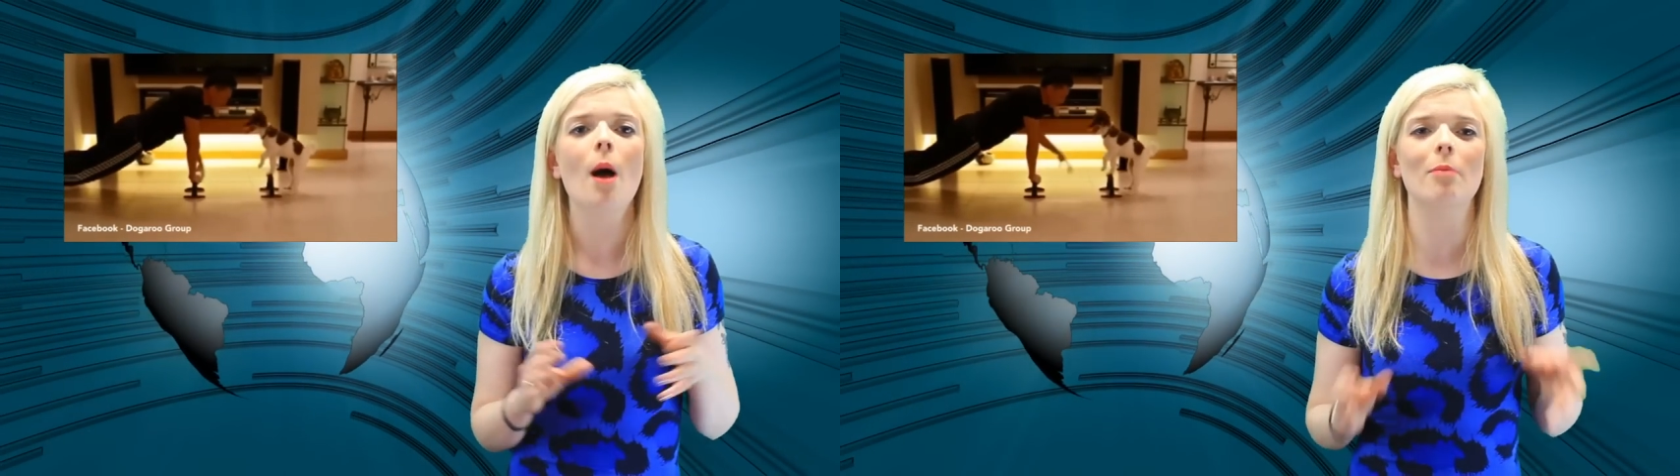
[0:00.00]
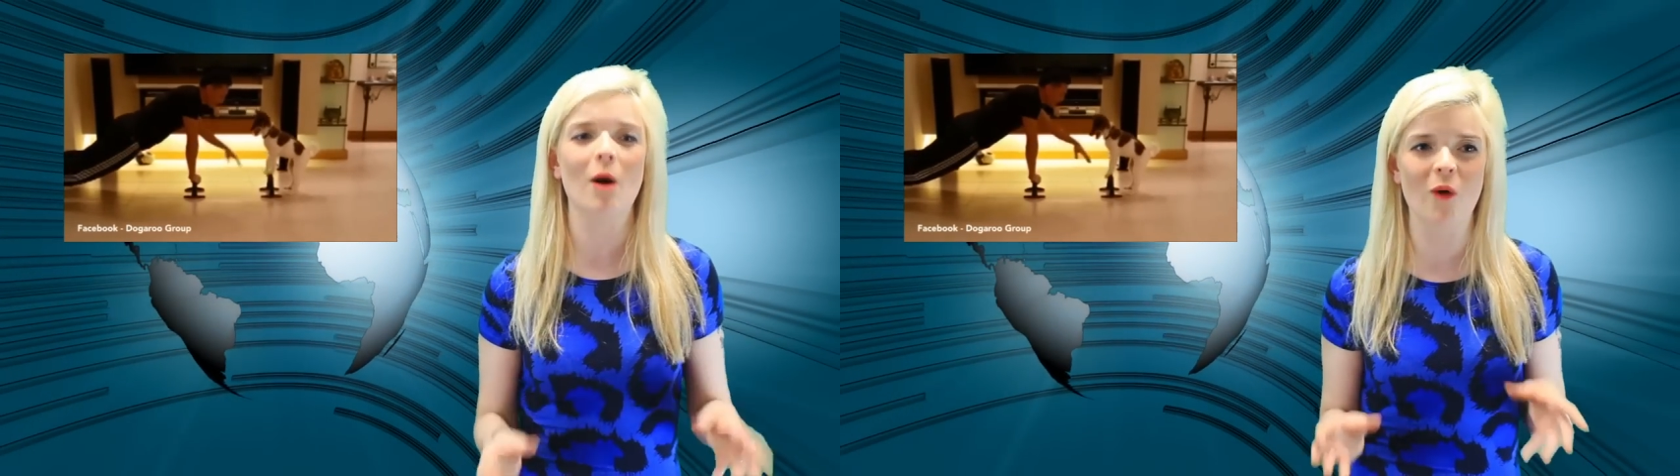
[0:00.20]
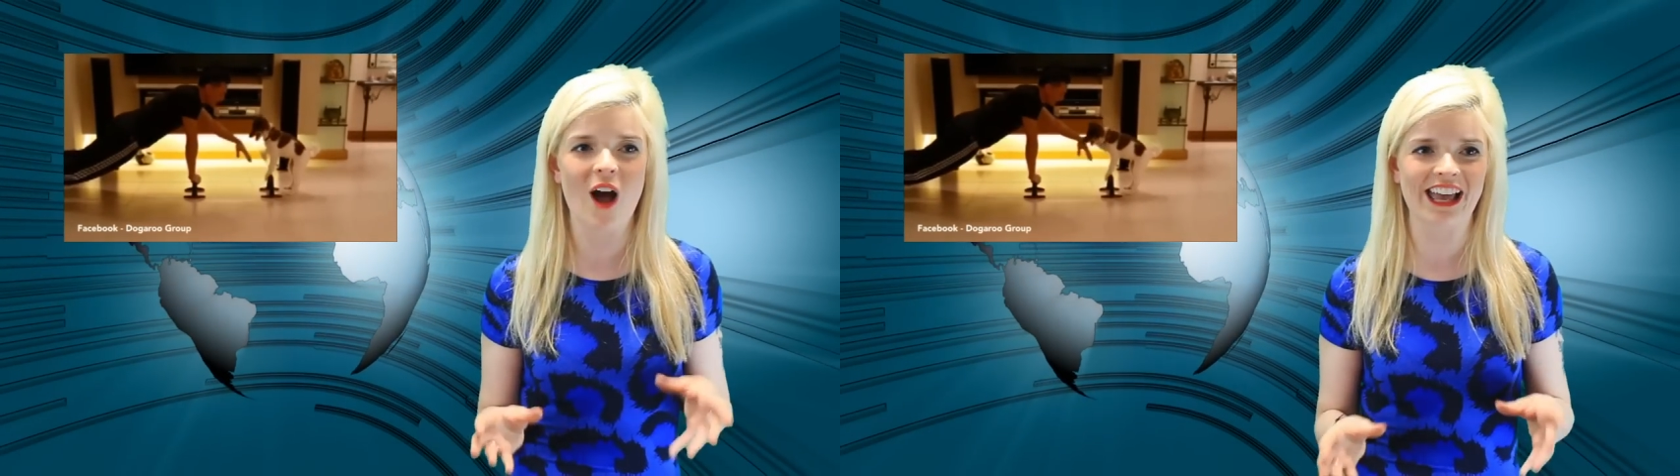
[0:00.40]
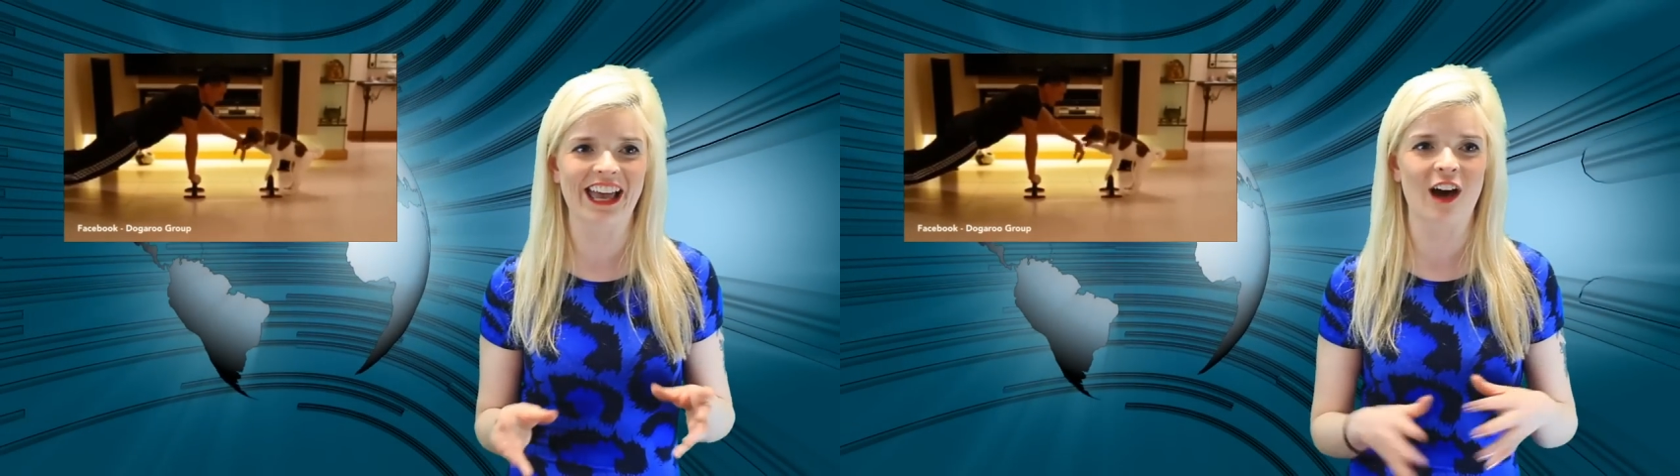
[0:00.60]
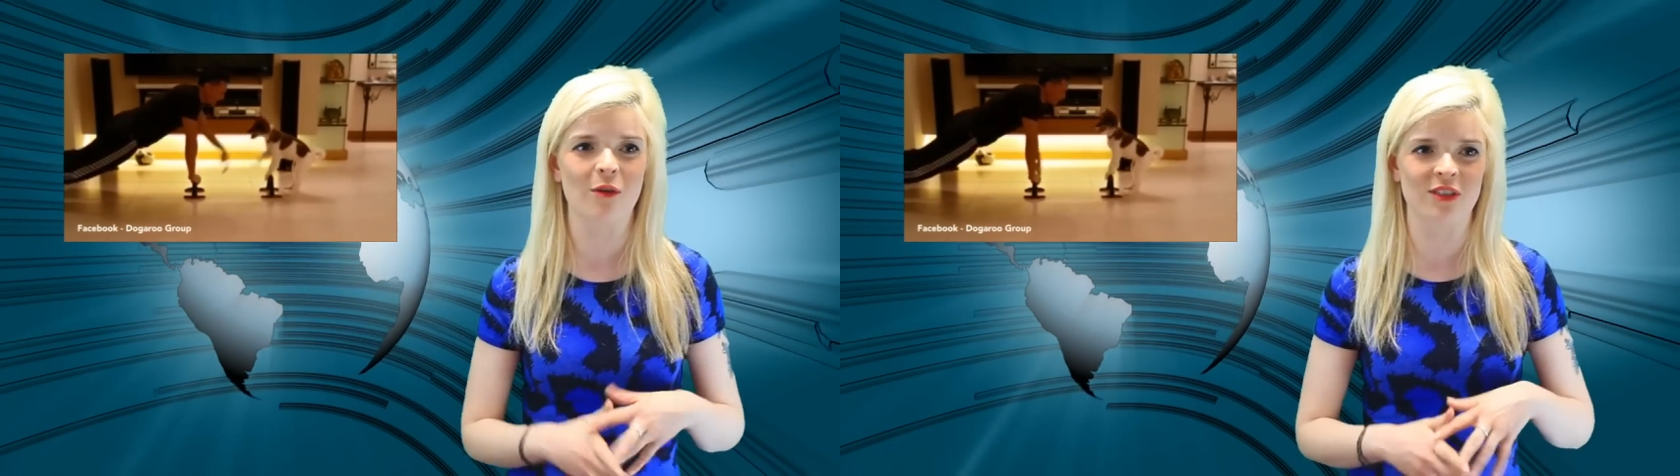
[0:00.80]
by
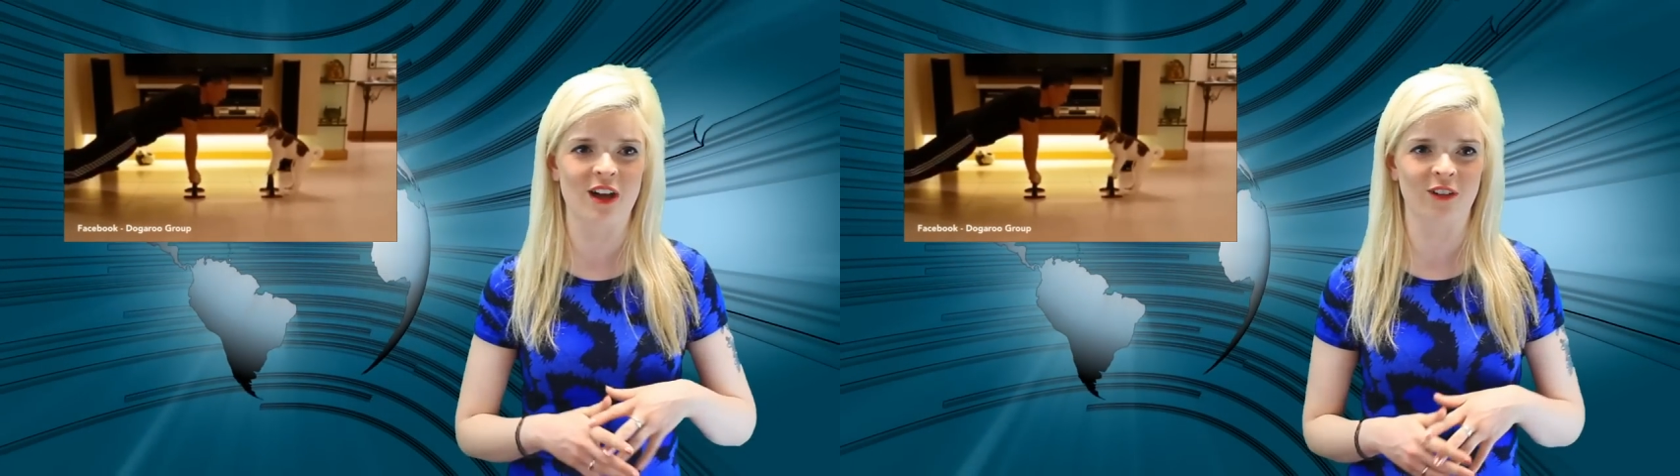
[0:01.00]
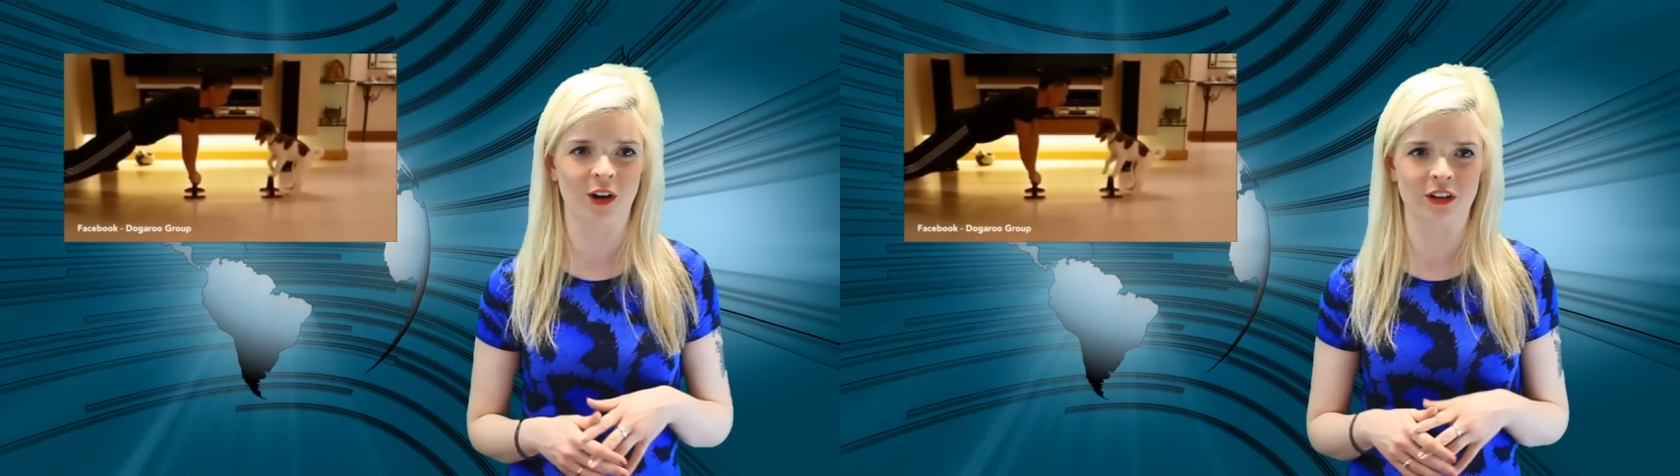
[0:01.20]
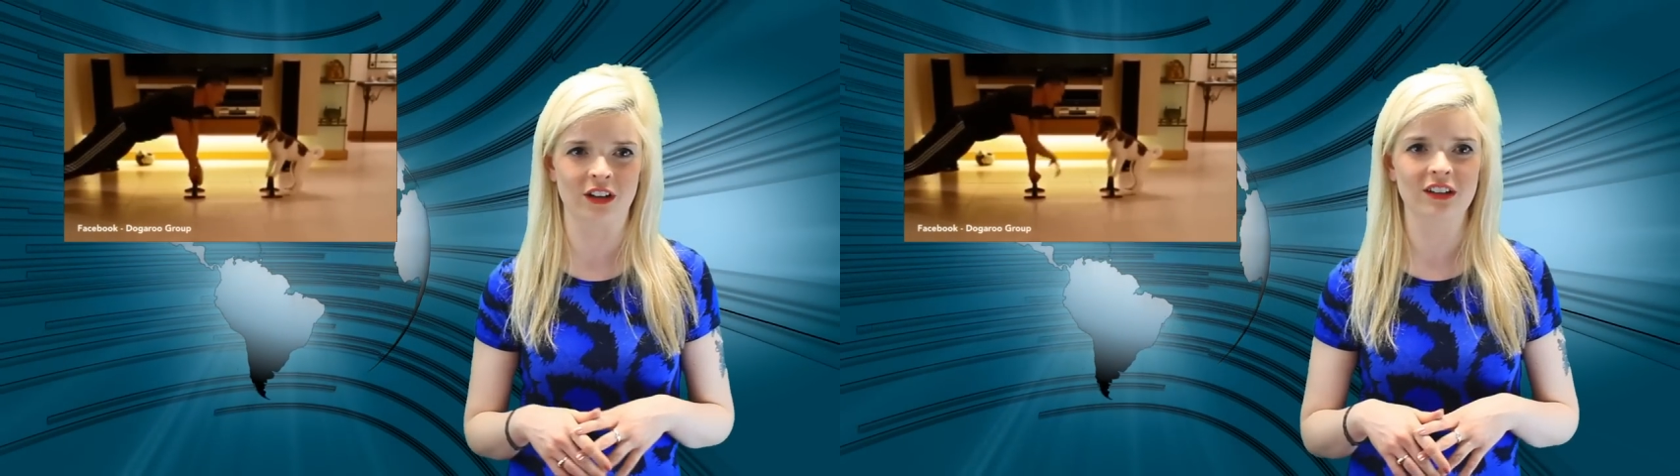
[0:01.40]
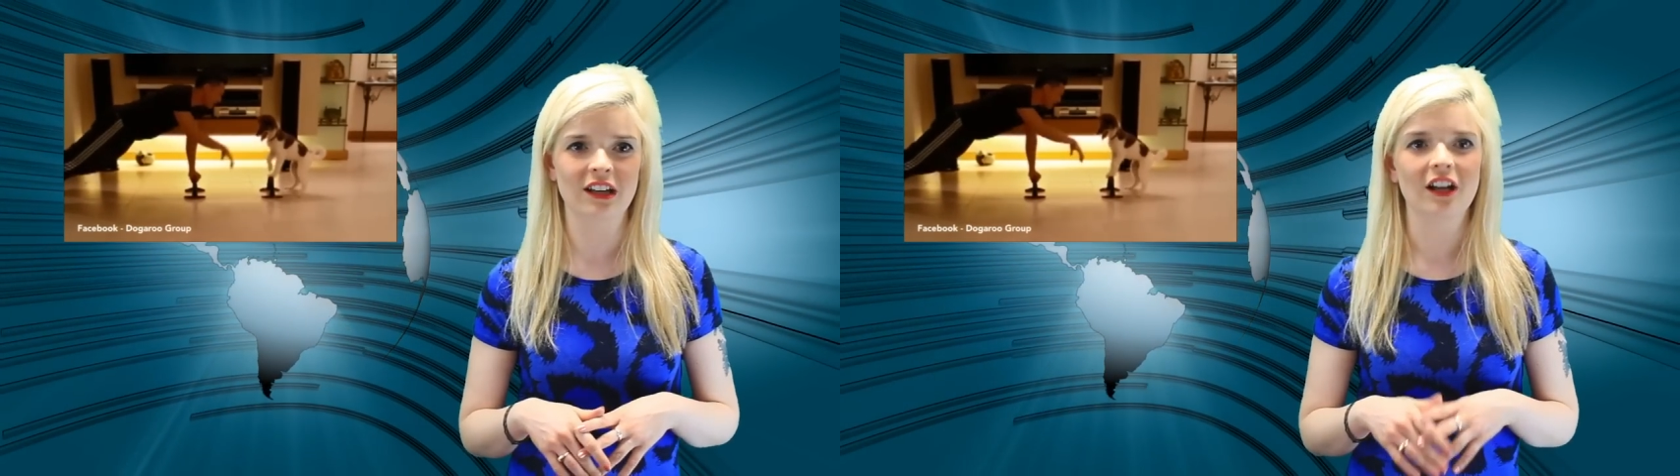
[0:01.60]
working out with their owner.